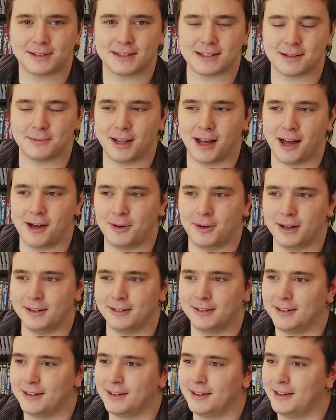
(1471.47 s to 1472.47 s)
because I'm not
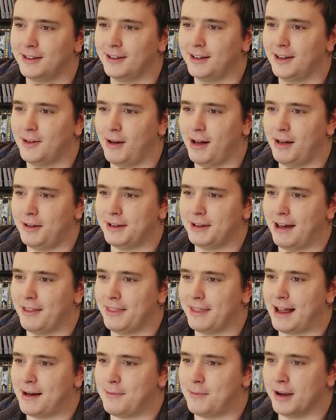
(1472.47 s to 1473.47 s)
one. Well, now
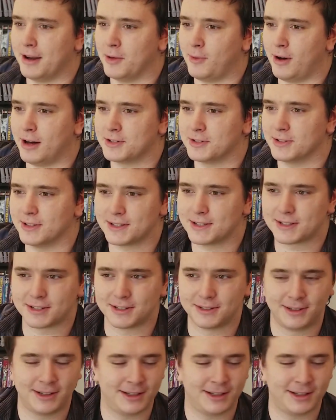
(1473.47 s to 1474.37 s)
that I'm on a watch list.